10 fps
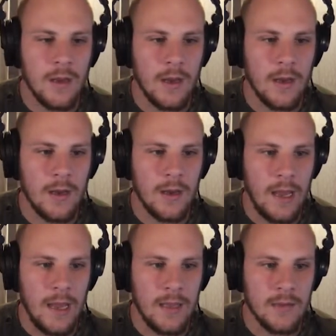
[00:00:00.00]

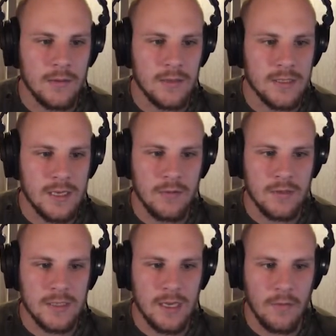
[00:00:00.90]
And the
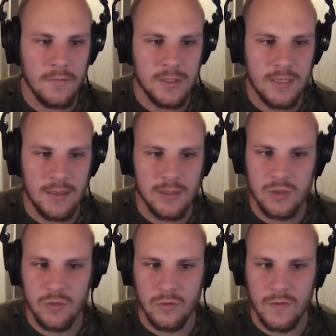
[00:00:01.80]
sound itself is then
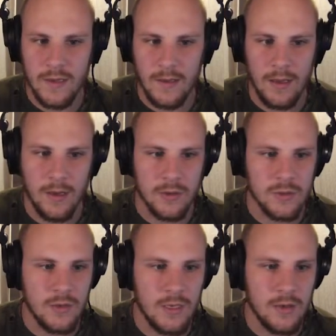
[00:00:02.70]
stored in here.
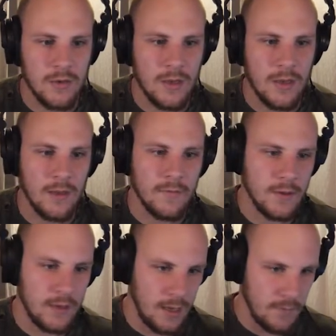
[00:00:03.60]
So here you can give
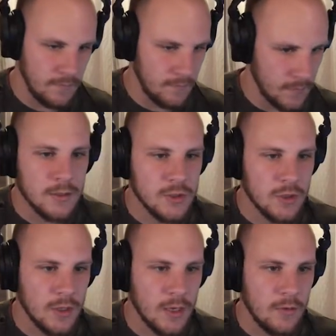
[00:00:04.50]
it a name.
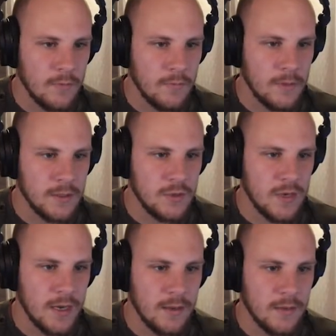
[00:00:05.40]
So now we
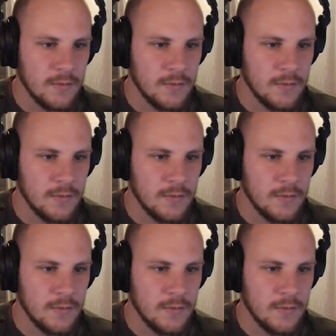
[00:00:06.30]
drag